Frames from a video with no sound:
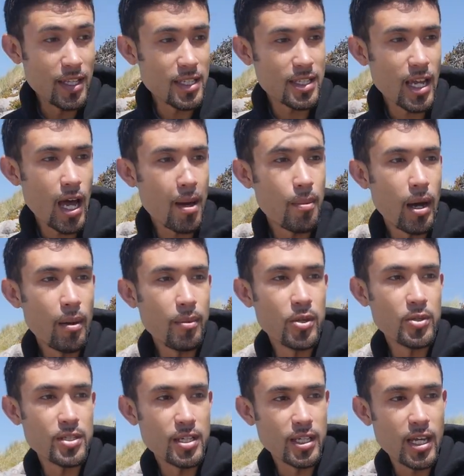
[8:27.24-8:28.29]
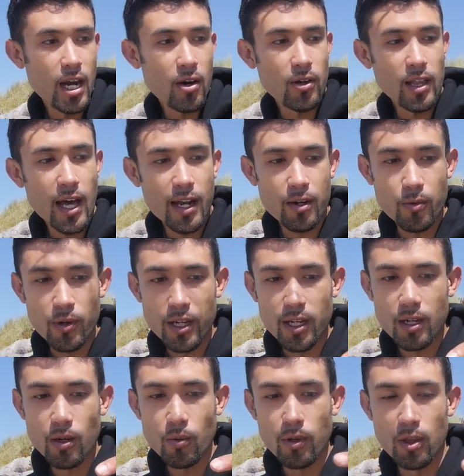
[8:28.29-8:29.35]
This time I'm using a Carolina
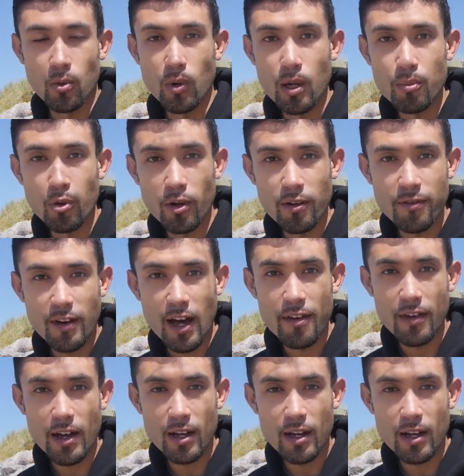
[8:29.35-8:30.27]
rig with a one point five